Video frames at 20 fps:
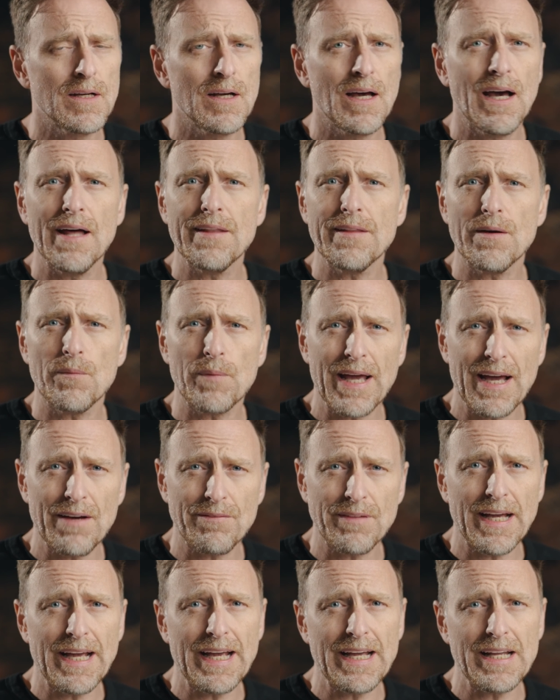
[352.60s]
and then we have
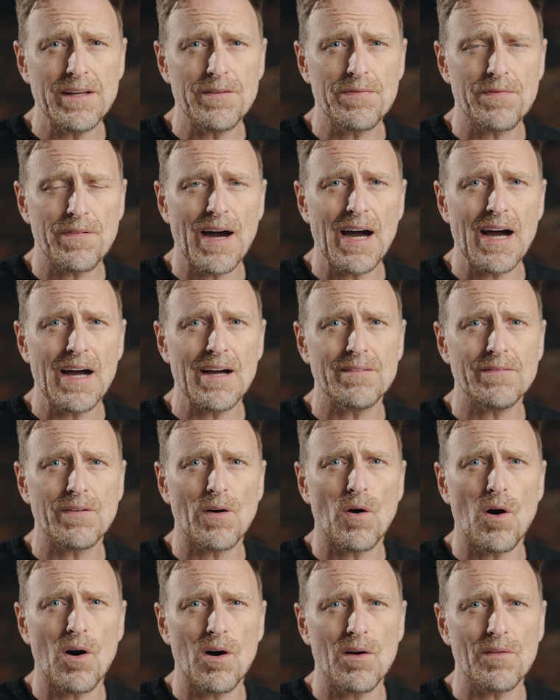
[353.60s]
the 85
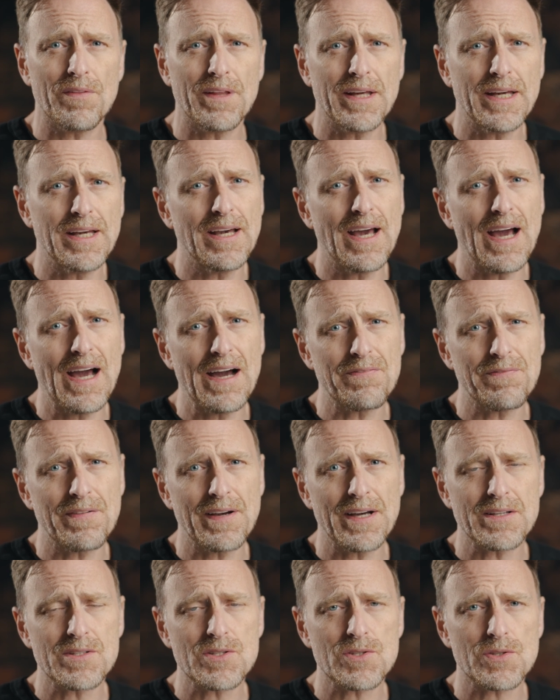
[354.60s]
on the
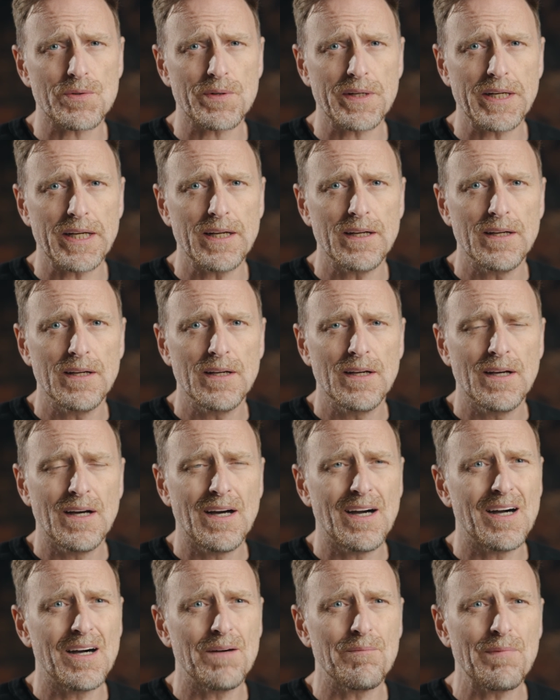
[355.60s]
FX3.
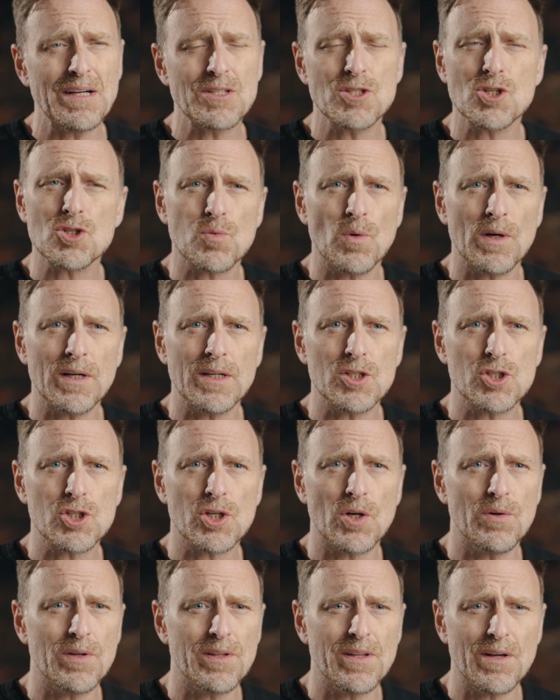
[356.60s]
I just wanted to
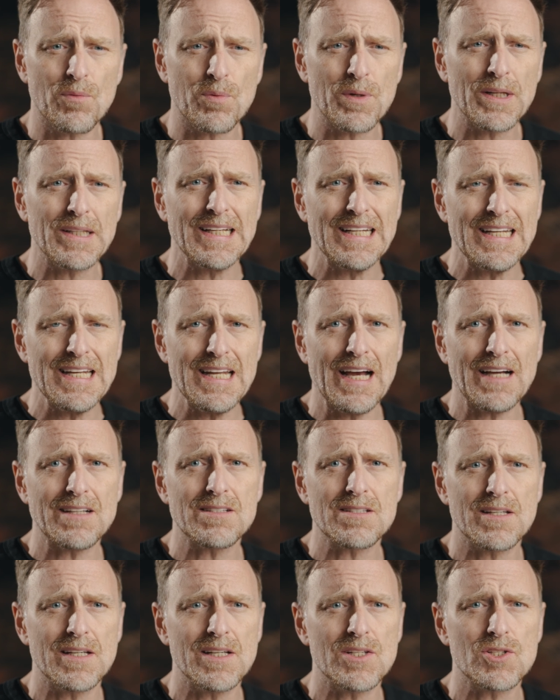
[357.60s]
show you, they're really
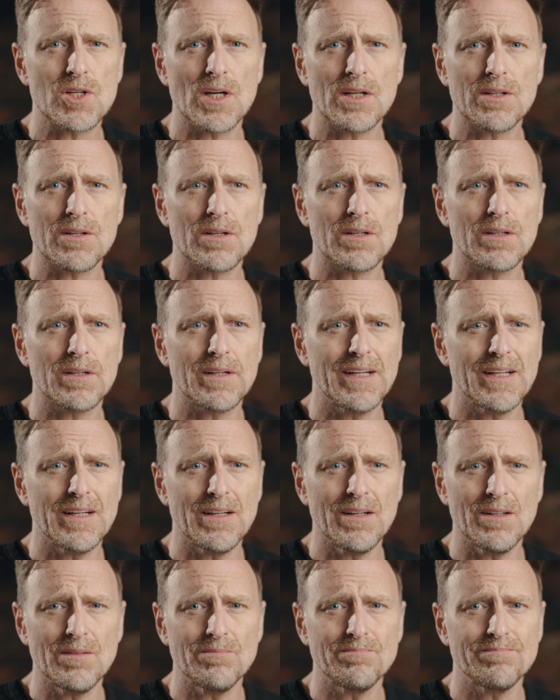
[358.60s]
next to each other in
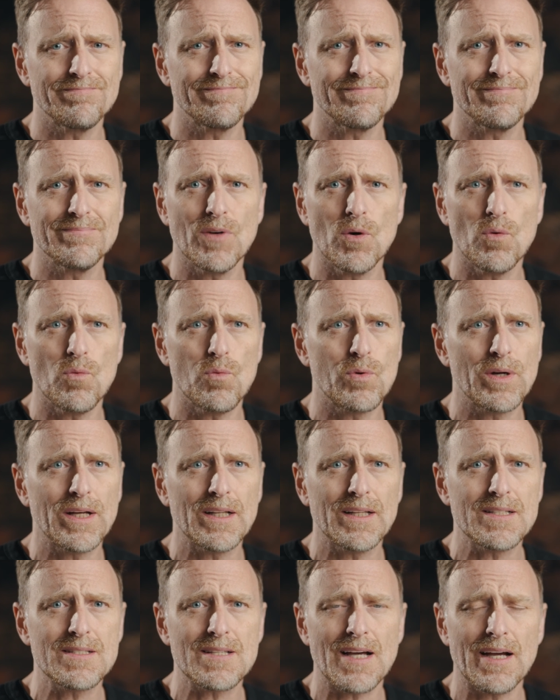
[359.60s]
a
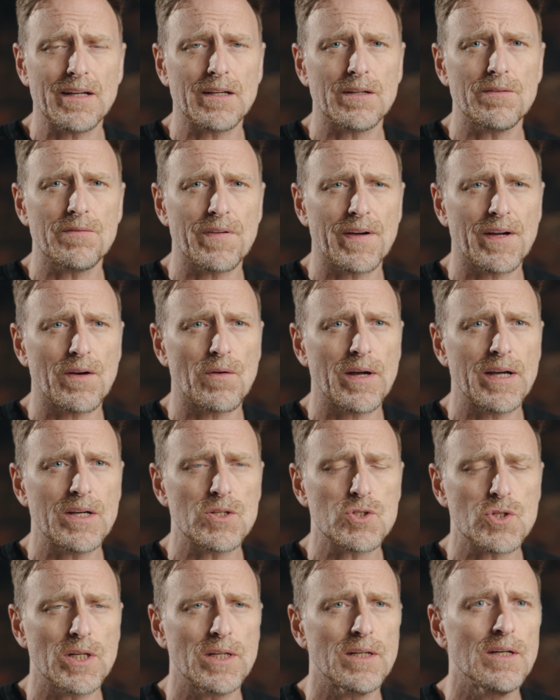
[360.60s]
really tight
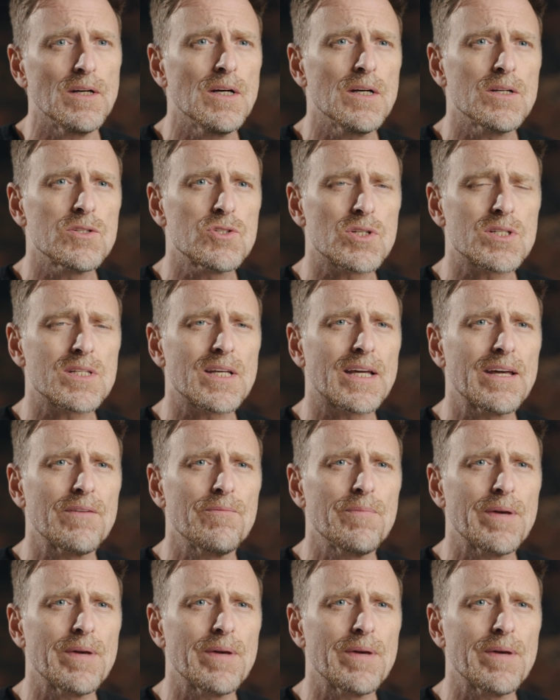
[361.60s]
configuration, just to give me